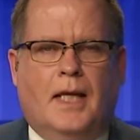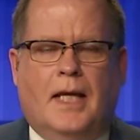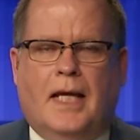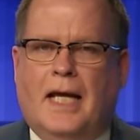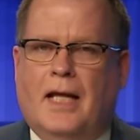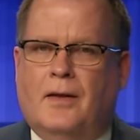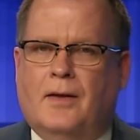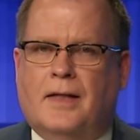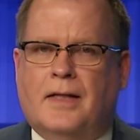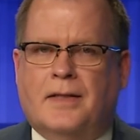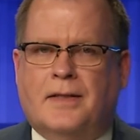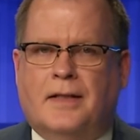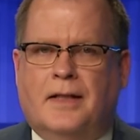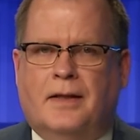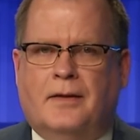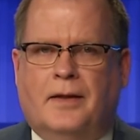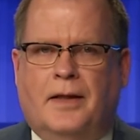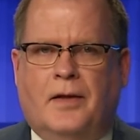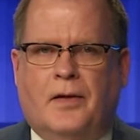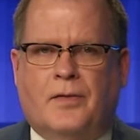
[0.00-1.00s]
Helena
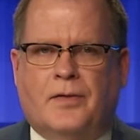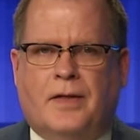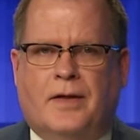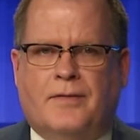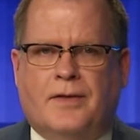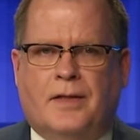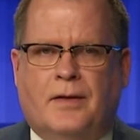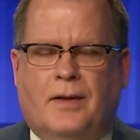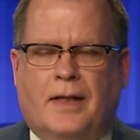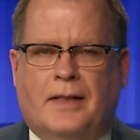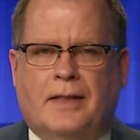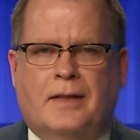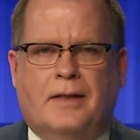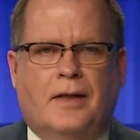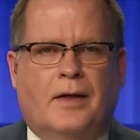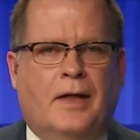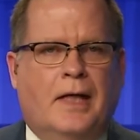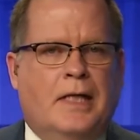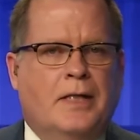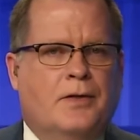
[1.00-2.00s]
city leaders have selected
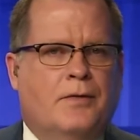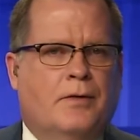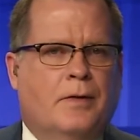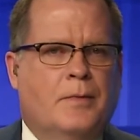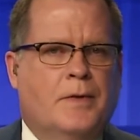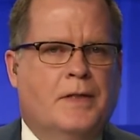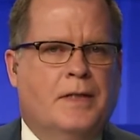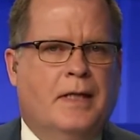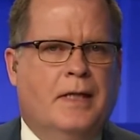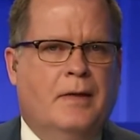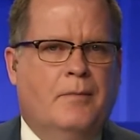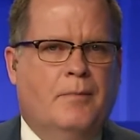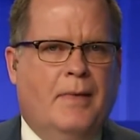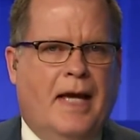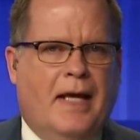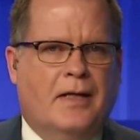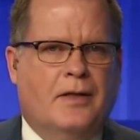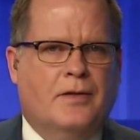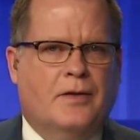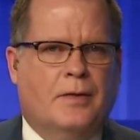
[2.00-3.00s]
their interim city
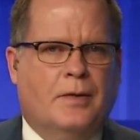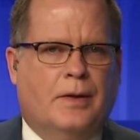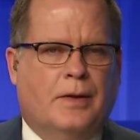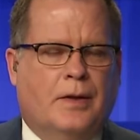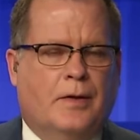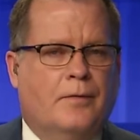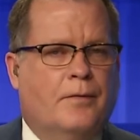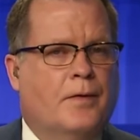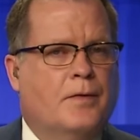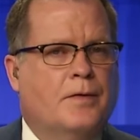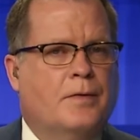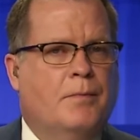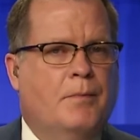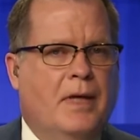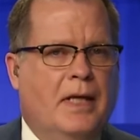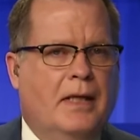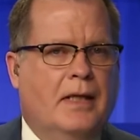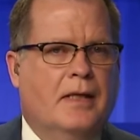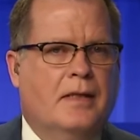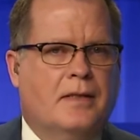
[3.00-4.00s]
manager at their first
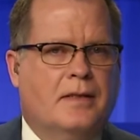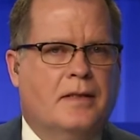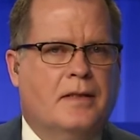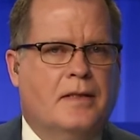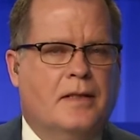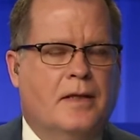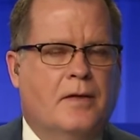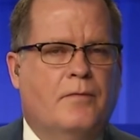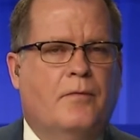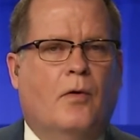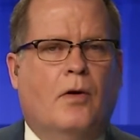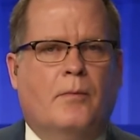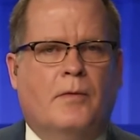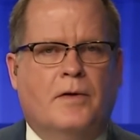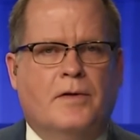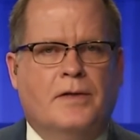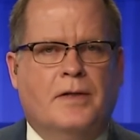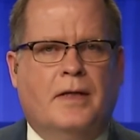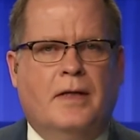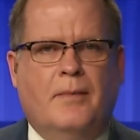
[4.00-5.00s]
meeting since the
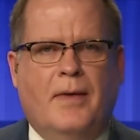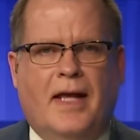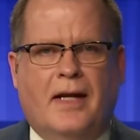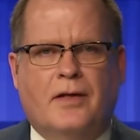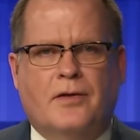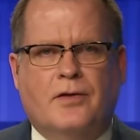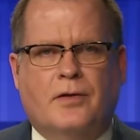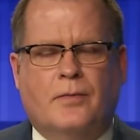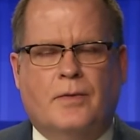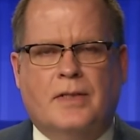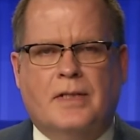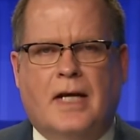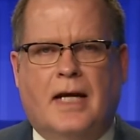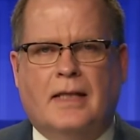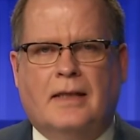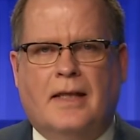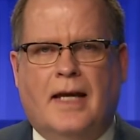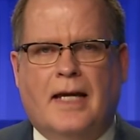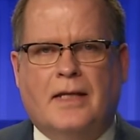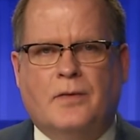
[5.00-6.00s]
former city manager
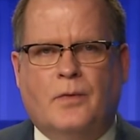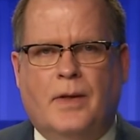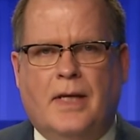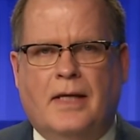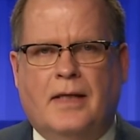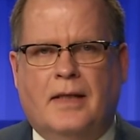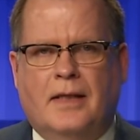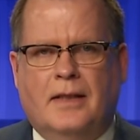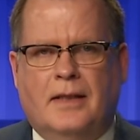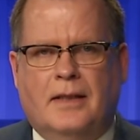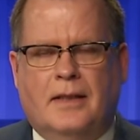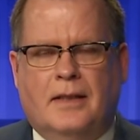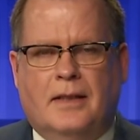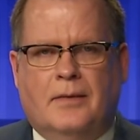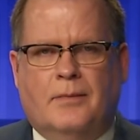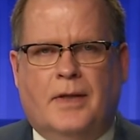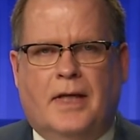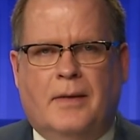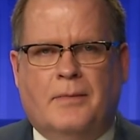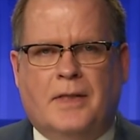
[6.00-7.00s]
resigned last week.
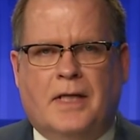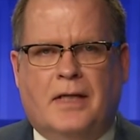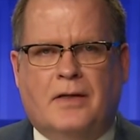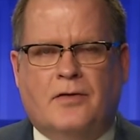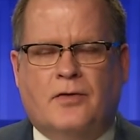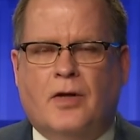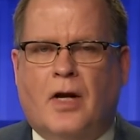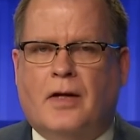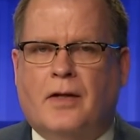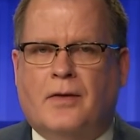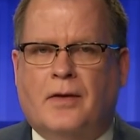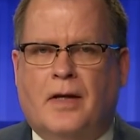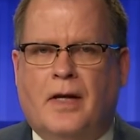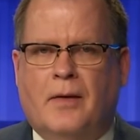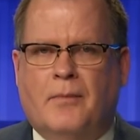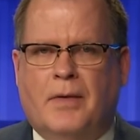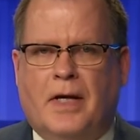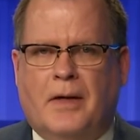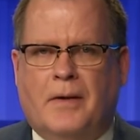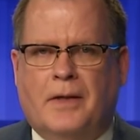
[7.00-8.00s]
But MTN's Jonathan
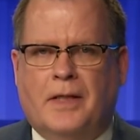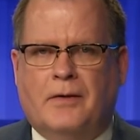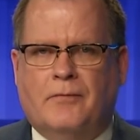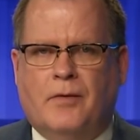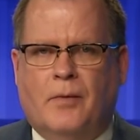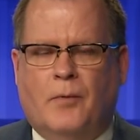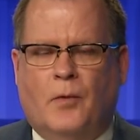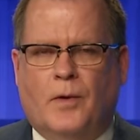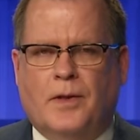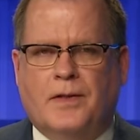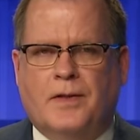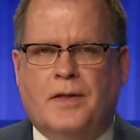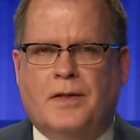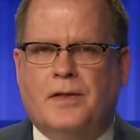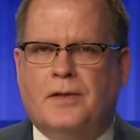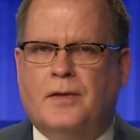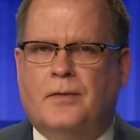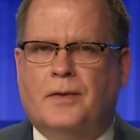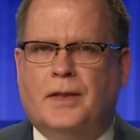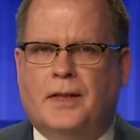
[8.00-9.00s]
Ambarian reports this
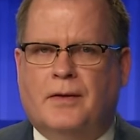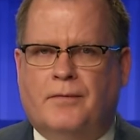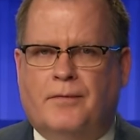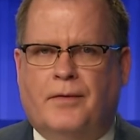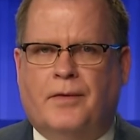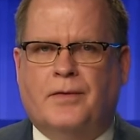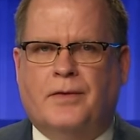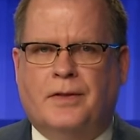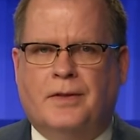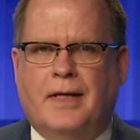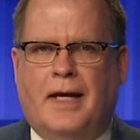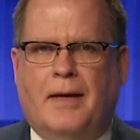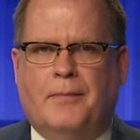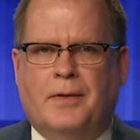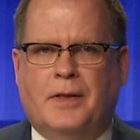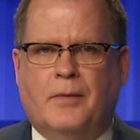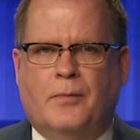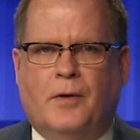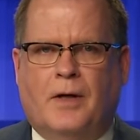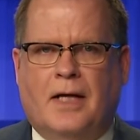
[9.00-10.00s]
is only a first
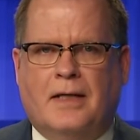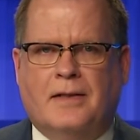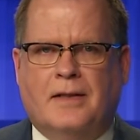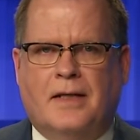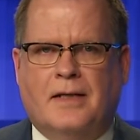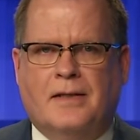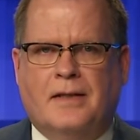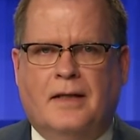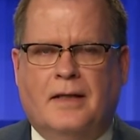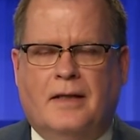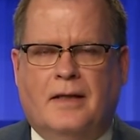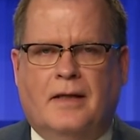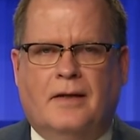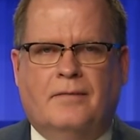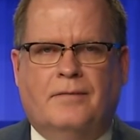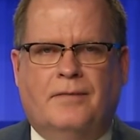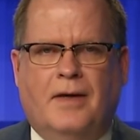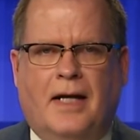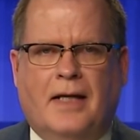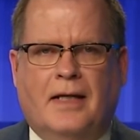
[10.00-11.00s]
step in the process
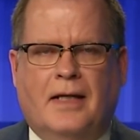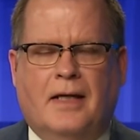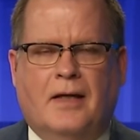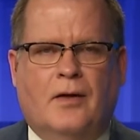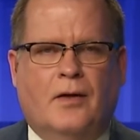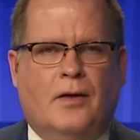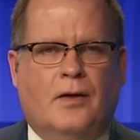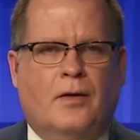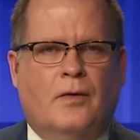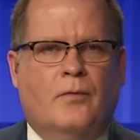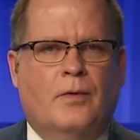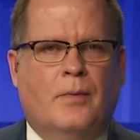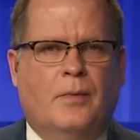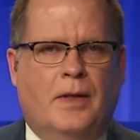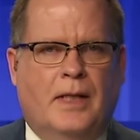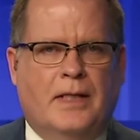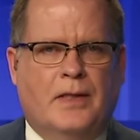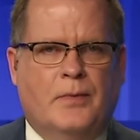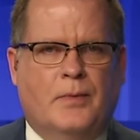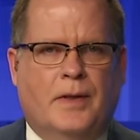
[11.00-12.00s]
of finding her
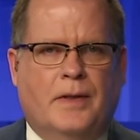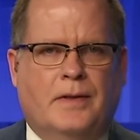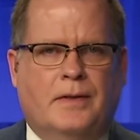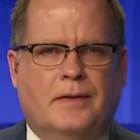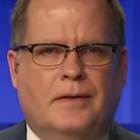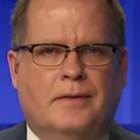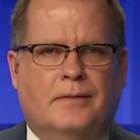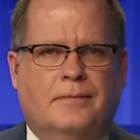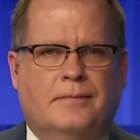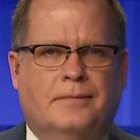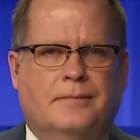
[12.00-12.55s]
replacement.